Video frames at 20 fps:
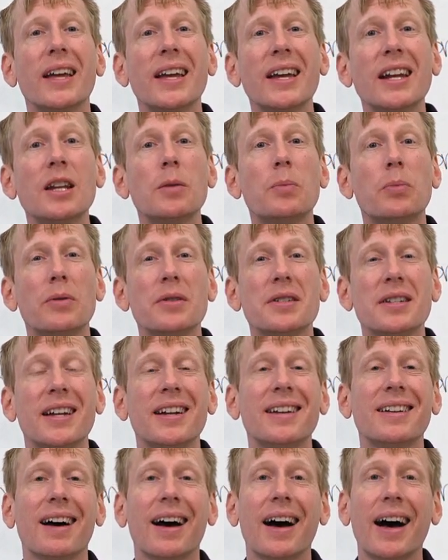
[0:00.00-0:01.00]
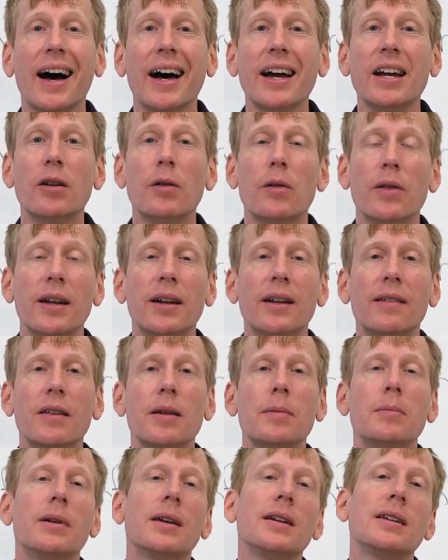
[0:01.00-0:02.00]
80% higher than in
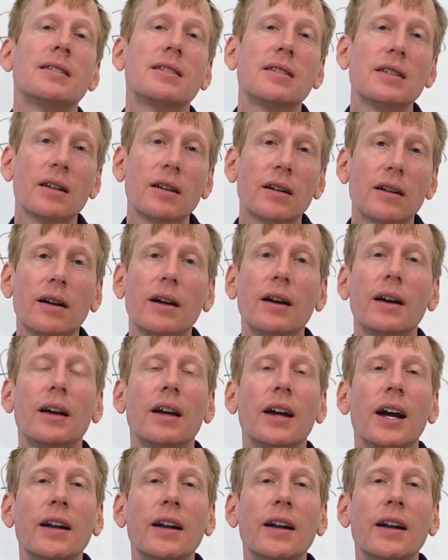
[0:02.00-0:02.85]
the base year,